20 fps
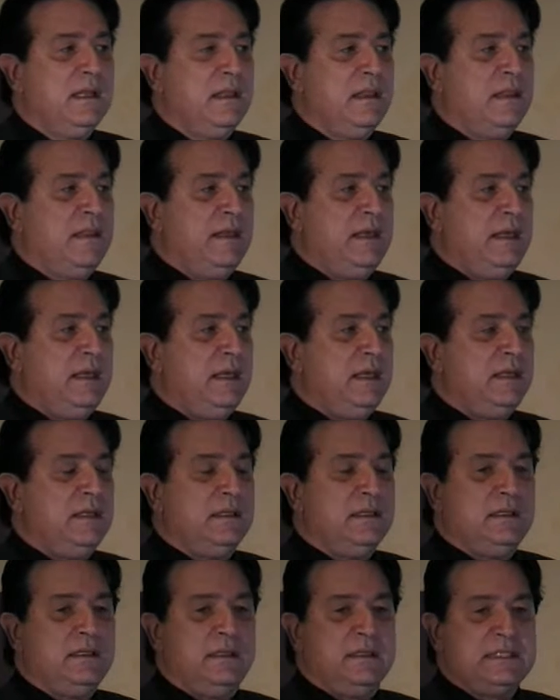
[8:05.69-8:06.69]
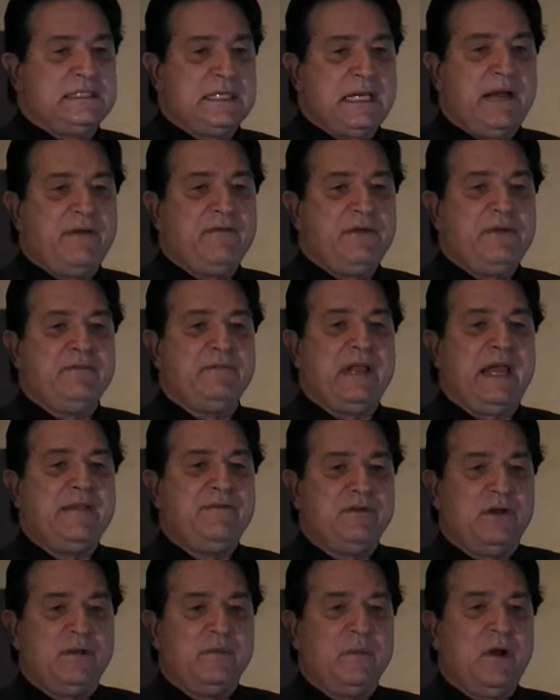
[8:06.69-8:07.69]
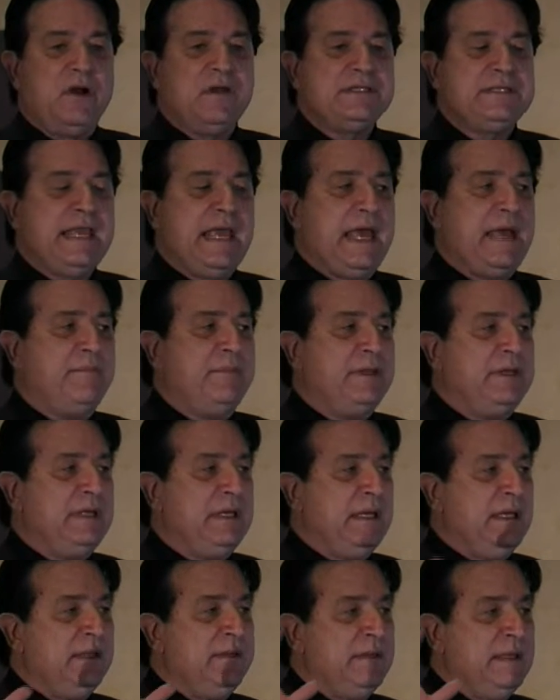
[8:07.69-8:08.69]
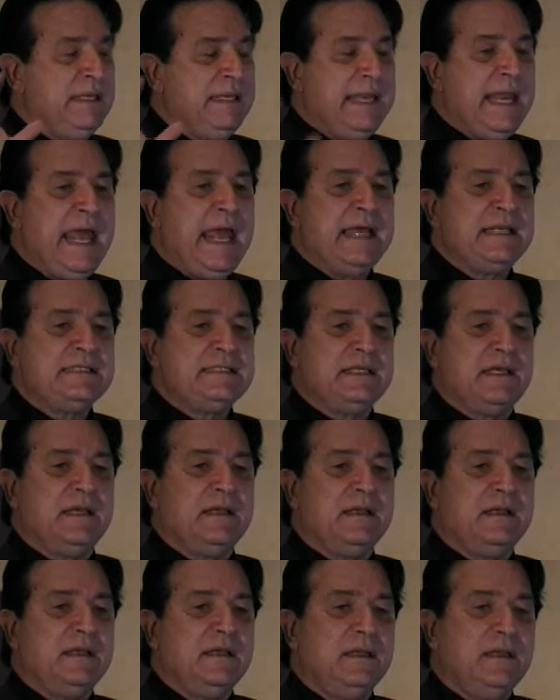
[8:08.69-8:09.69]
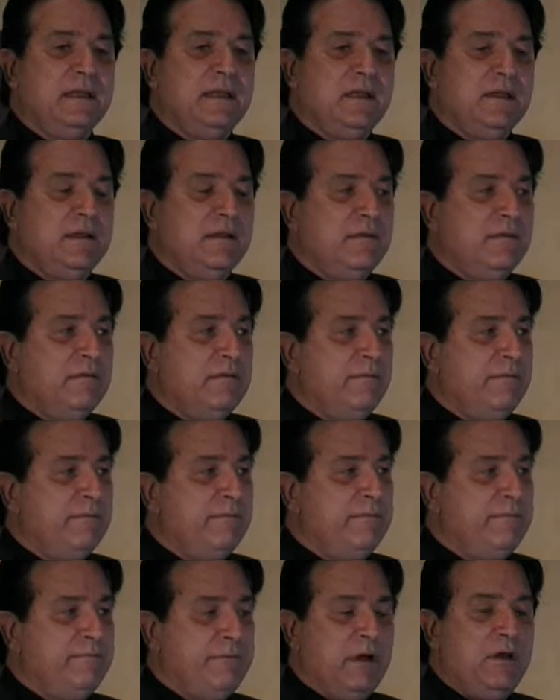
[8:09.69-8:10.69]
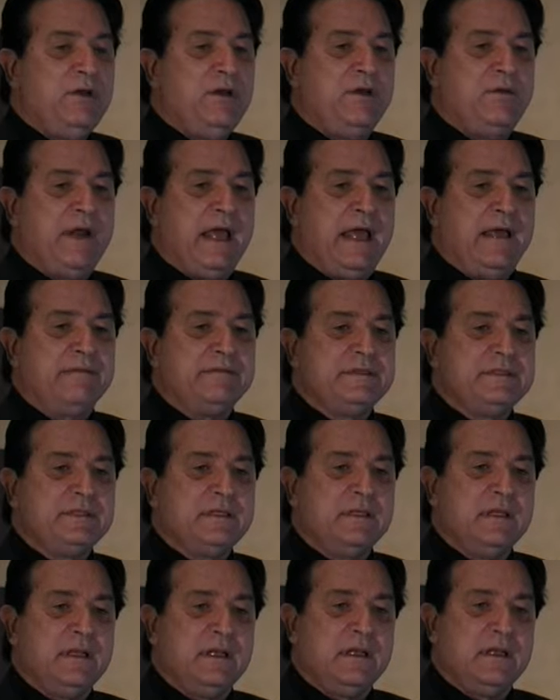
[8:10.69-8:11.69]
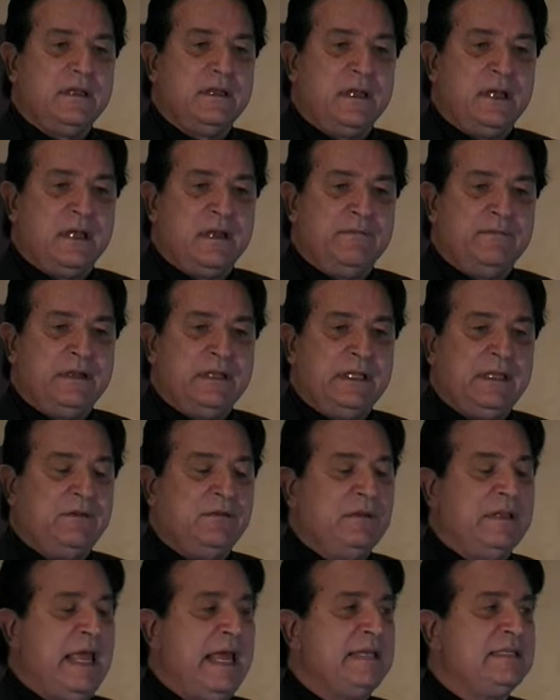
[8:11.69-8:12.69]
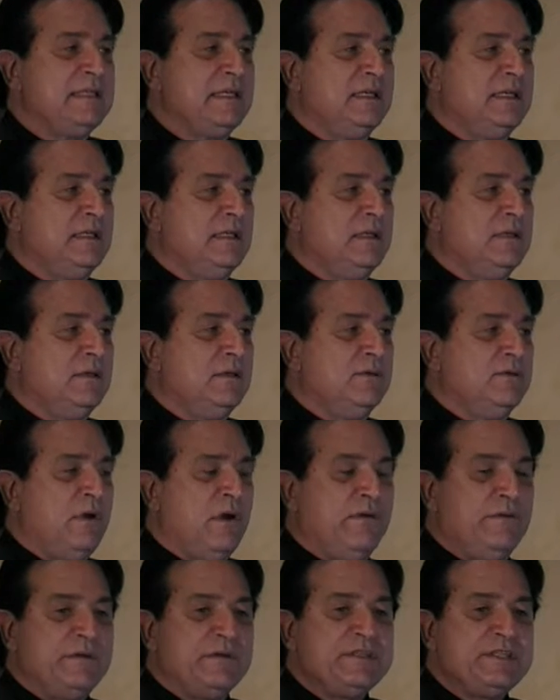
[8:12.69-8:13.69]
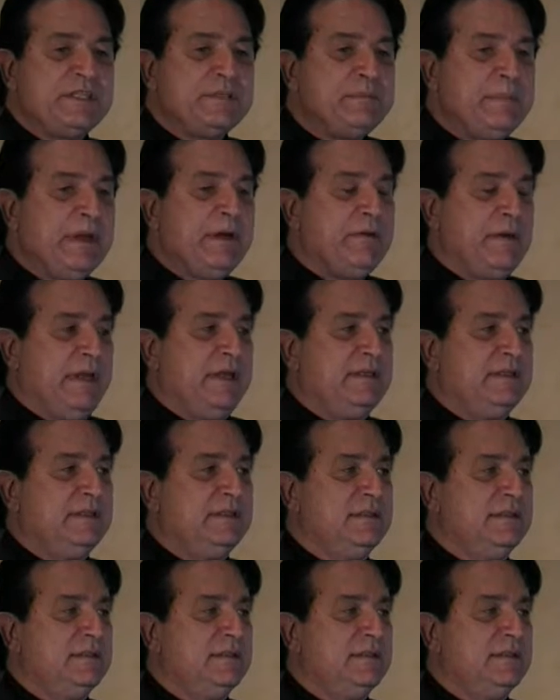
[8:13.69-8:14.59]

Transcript: the discovery of life on Mars happened in the NASA photographs of the NASA rover Spirit,